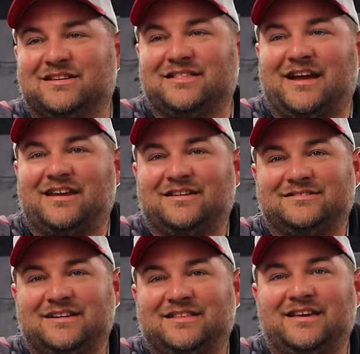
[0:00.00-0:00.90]
the
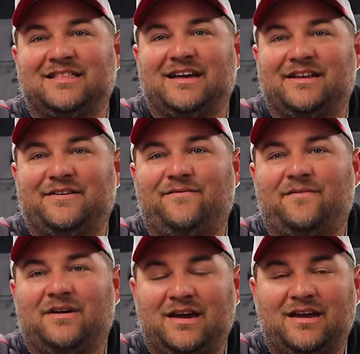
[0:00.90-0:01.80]
CT ninety
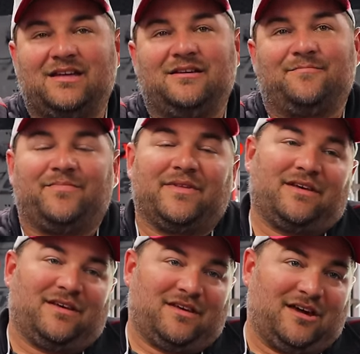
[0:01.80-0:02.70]
80.
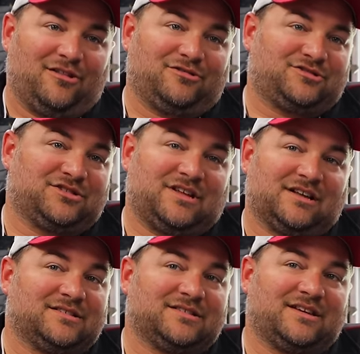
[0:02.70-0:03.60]
It looks just
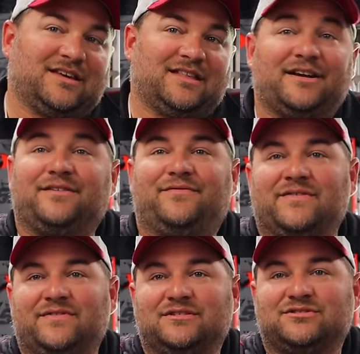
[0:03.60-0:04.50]
like the
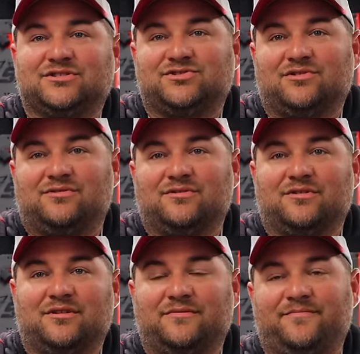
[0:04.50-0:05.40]
CT9050, it's just
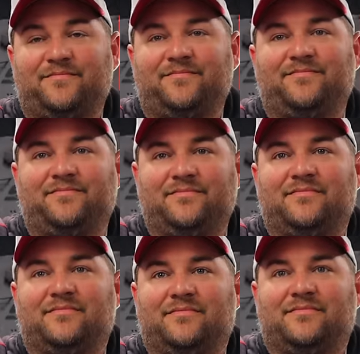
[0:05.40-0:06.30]
stronger.
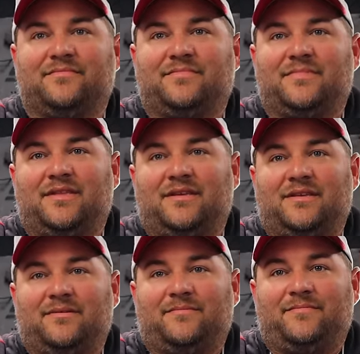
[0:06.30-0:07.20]
How much is it supposed to
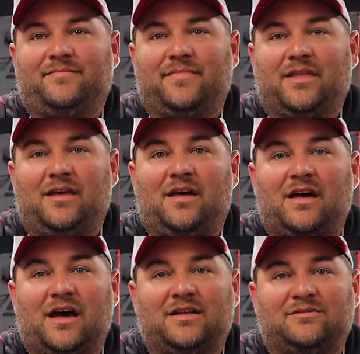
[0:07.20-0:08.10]
do?
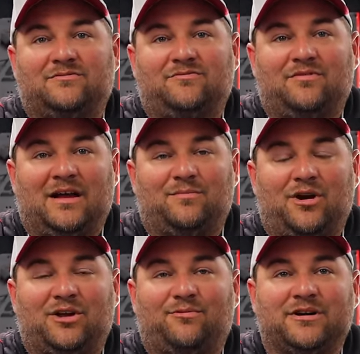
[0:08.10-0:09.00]
Uh, like
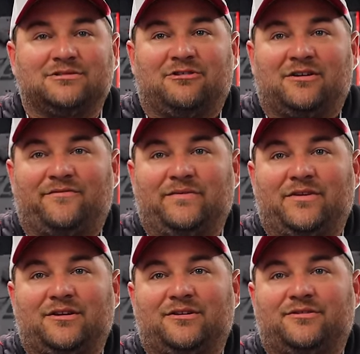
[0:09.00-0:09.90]
breakaway is around
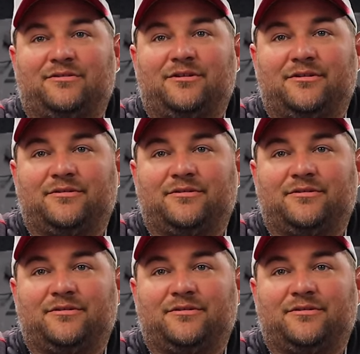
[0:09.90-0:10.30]
1500